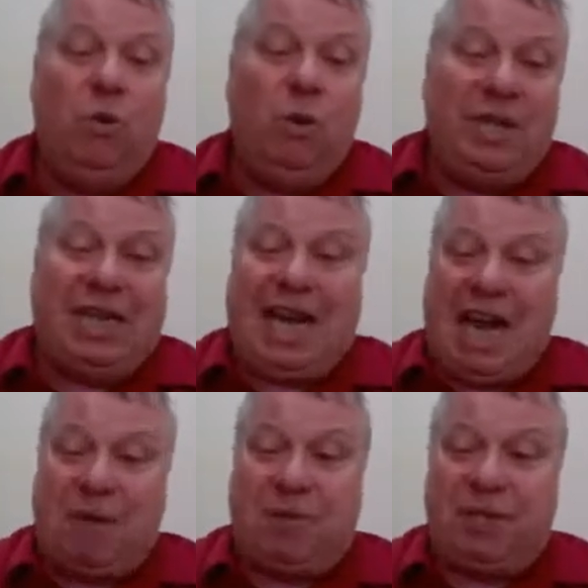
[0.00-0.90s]
with the
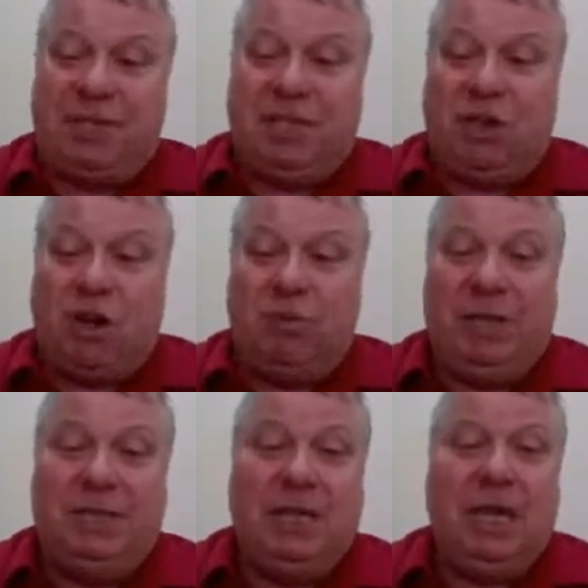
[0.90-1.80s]
capitalist
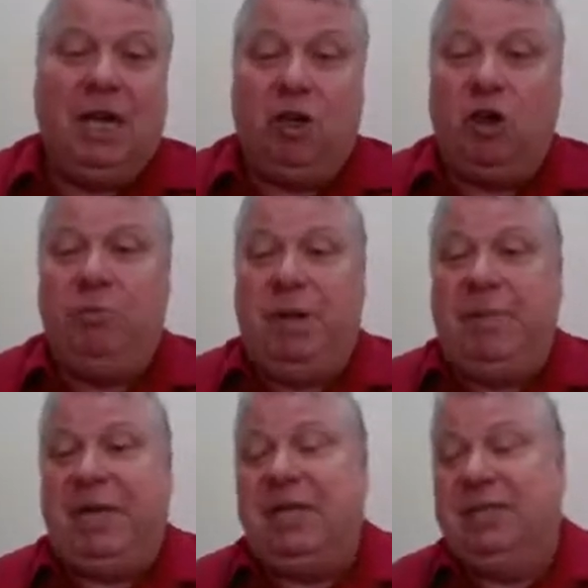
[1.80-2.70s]
economies. Could be
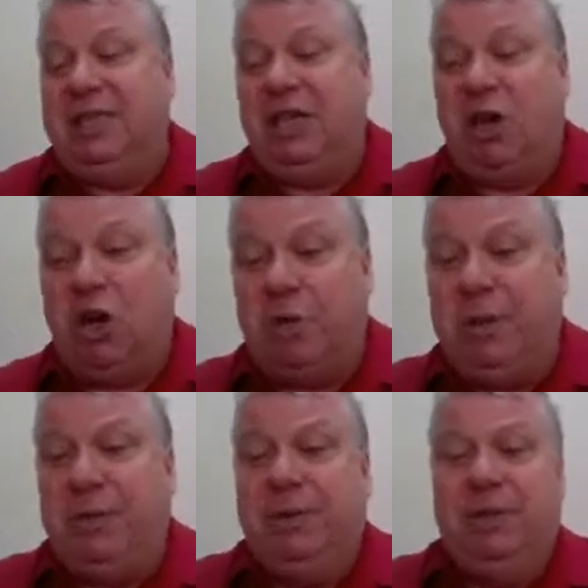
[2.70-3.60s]
because the
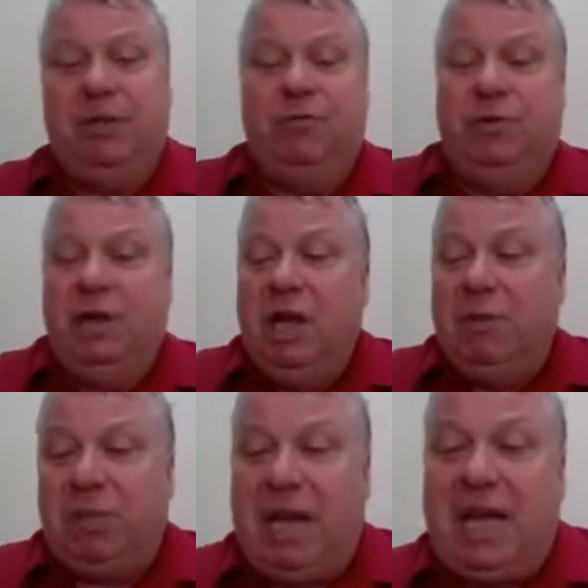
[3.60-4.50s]
economy, the
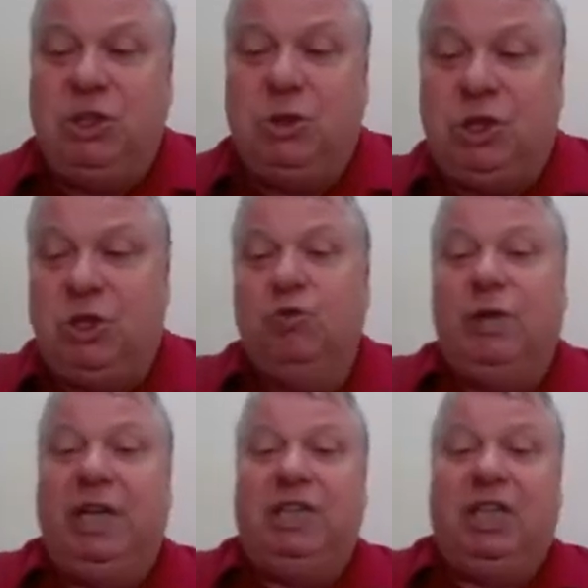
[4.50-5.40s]
plans were too
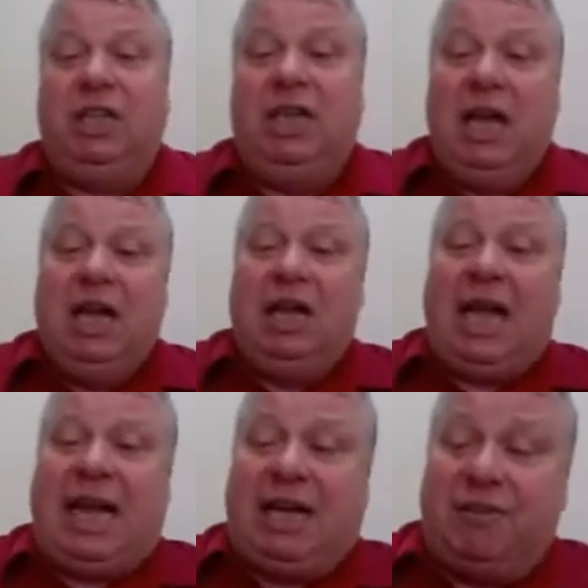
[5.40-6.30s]
rigid,
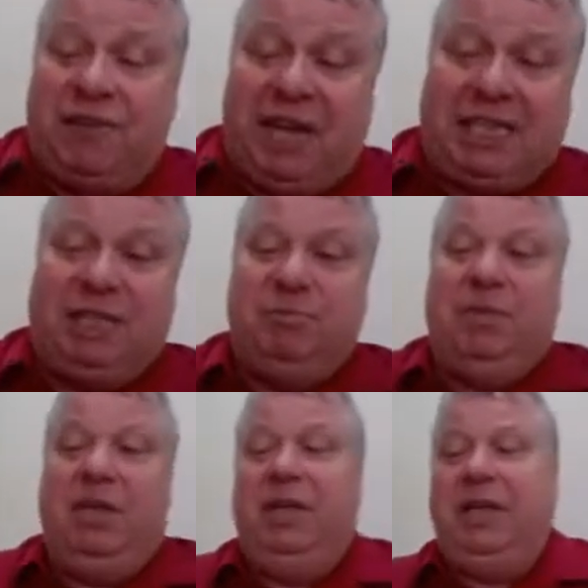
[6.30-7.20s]
lack of
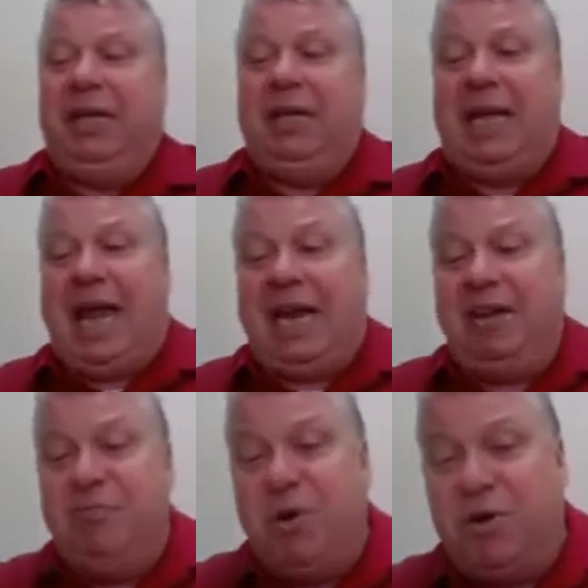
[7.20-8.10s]
flexibility, lack
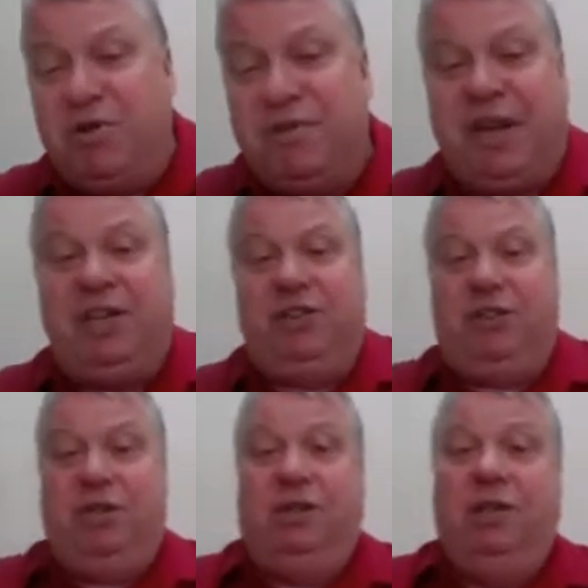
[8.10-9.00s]
of
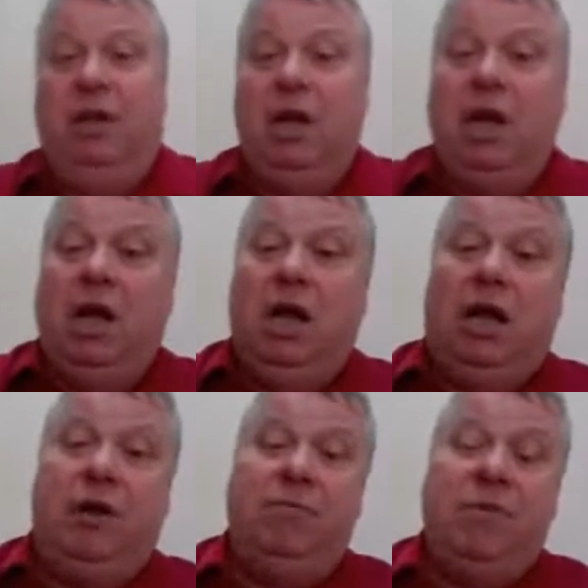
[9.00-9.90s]
motivation.
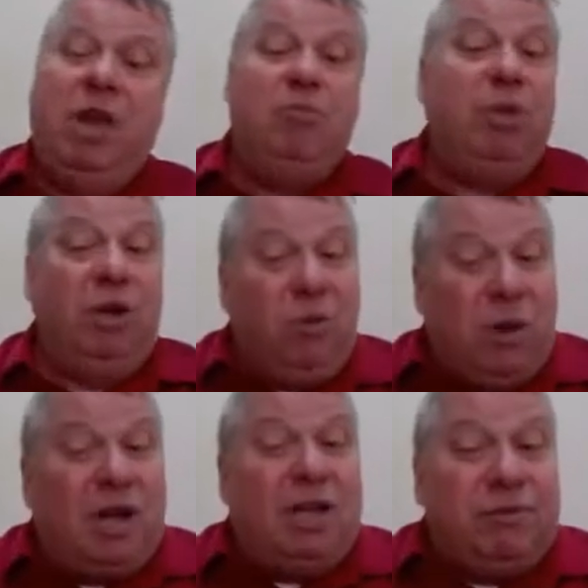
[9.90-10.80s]
But
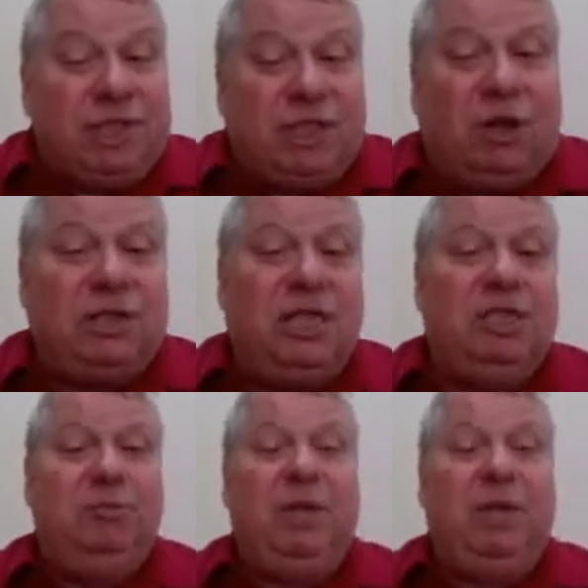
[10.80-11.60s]
one of the results has